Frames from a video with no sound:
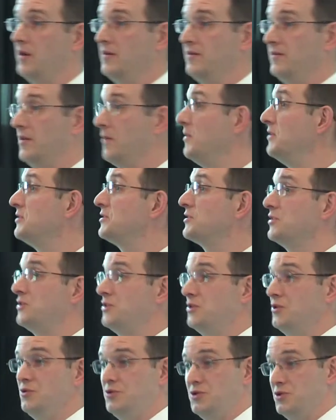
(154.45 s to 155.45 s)
at some
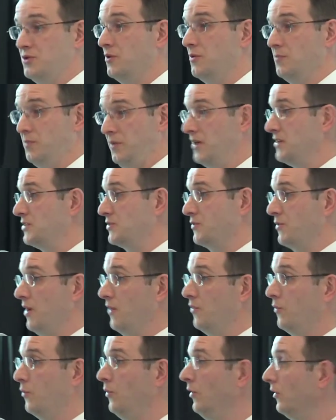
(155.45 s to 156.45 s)
institution or place
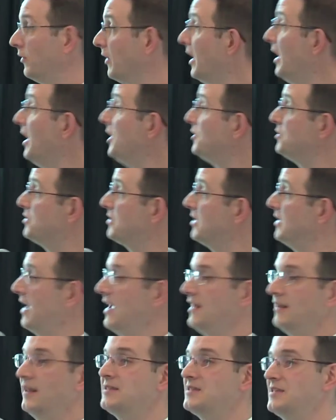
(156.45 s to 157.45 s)
around the world. She said,
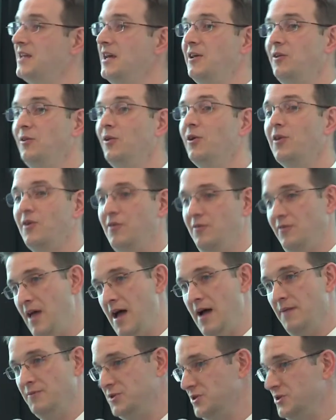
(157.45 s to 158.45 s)
Hey, let's take a look at our
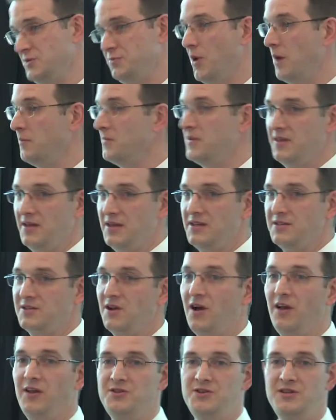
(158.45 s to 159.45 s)
lab. So she brought me to the
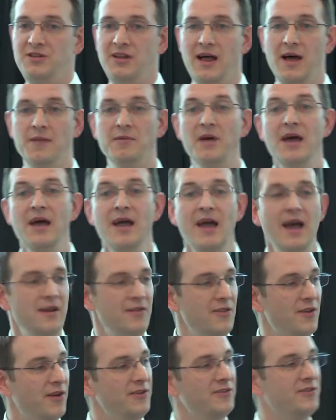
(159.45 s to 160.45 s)
histology lab. And
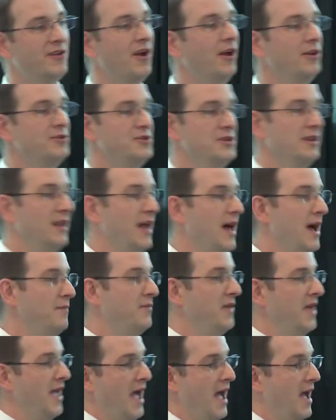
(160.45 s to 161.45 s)
in the histology
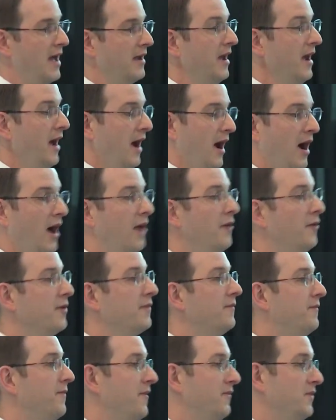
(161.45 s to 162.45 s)
lab, they had
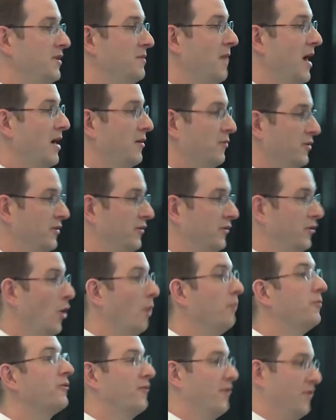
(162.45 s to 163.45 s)
150
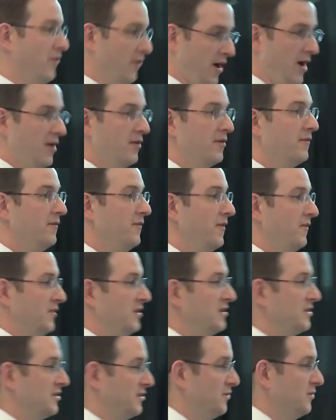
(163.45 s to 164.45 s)
microscopes for their
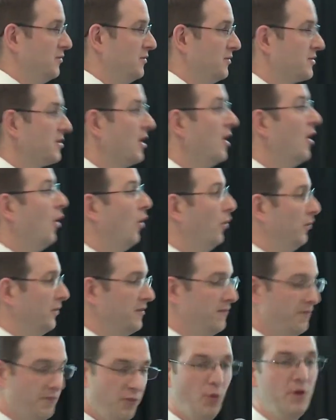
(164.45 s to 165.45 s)
150 students.
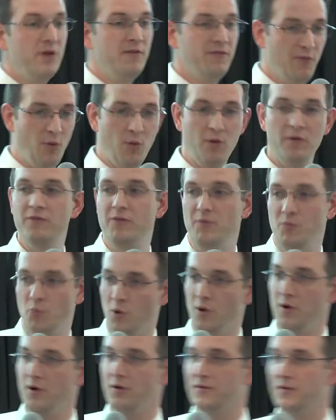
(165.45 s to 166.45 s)
Only 44 of them
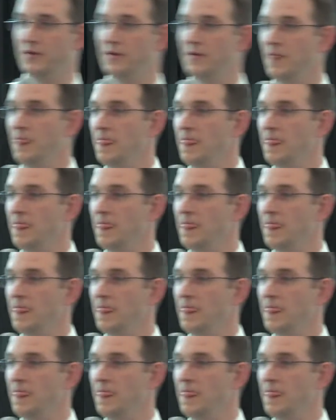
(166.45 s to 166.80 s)
worked.